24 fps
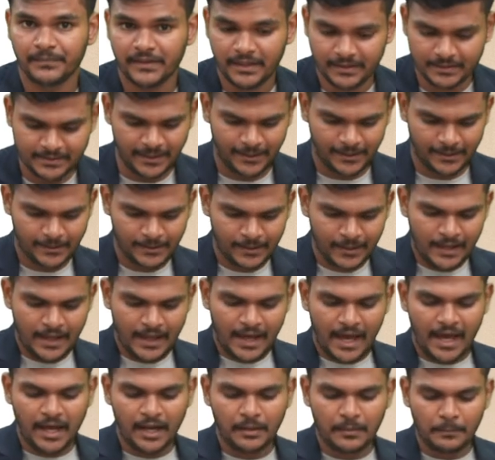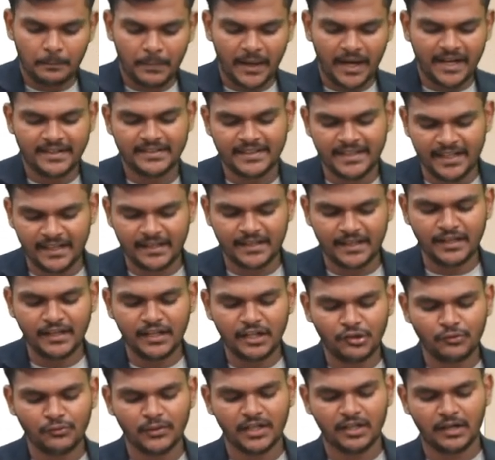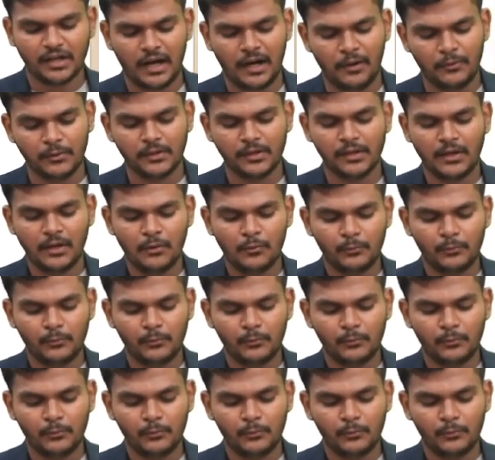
isn't it? And by taking into account,